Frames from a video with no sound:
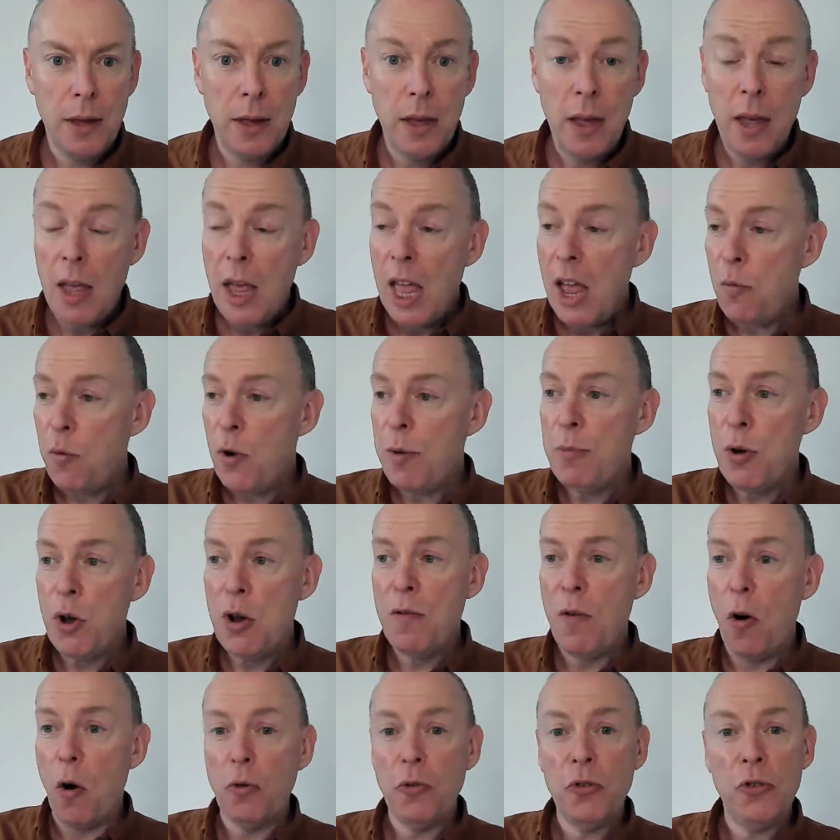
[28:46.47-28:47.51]
If we move
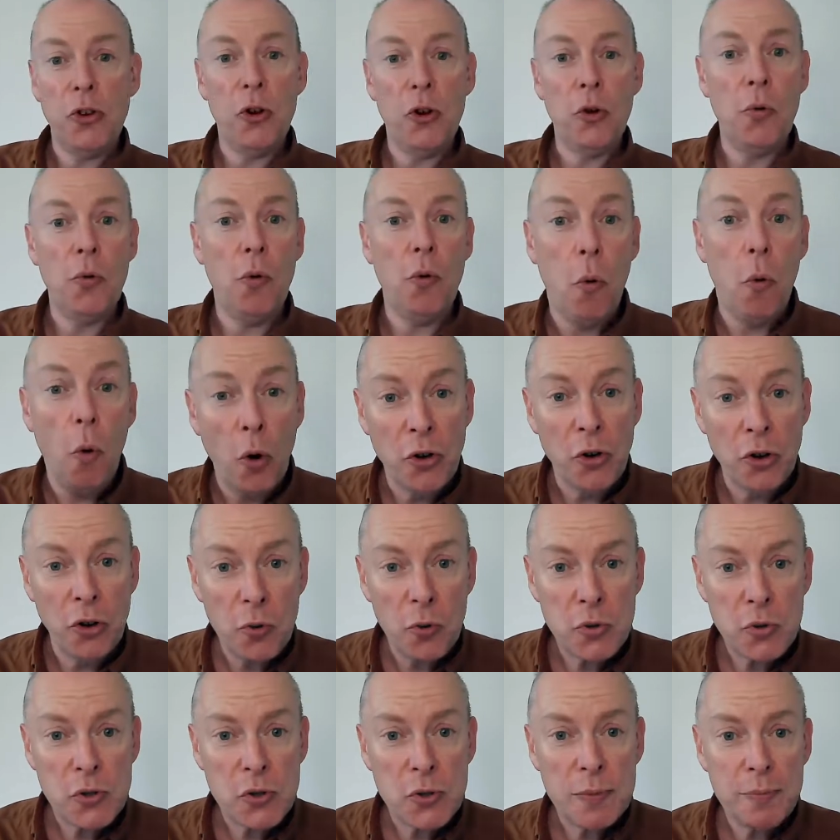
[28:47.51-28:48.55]
on to
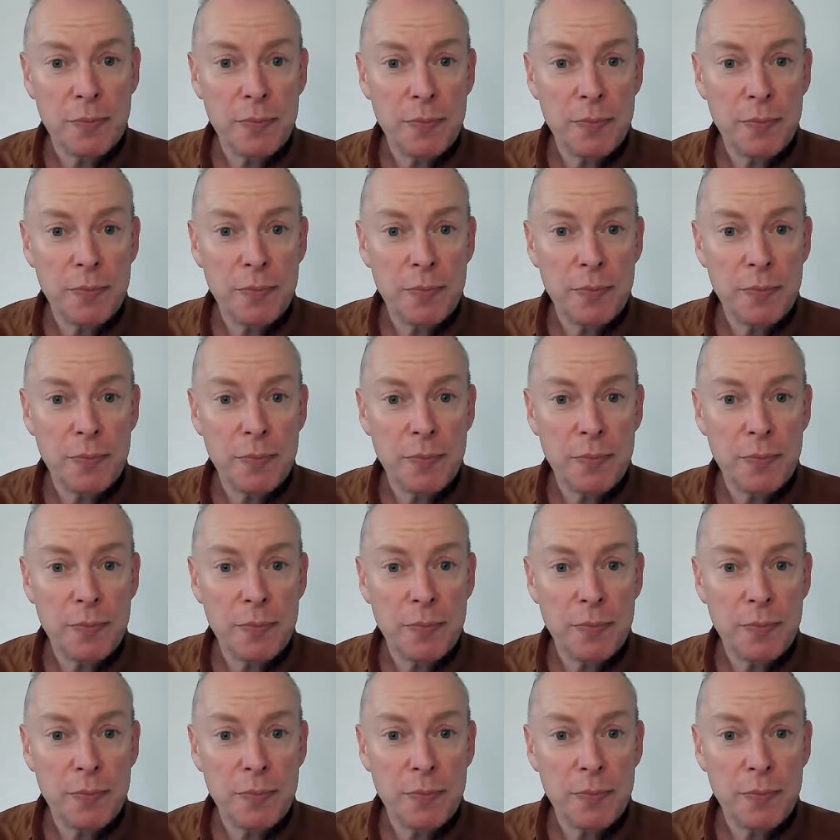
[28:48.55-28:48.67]
ordinals,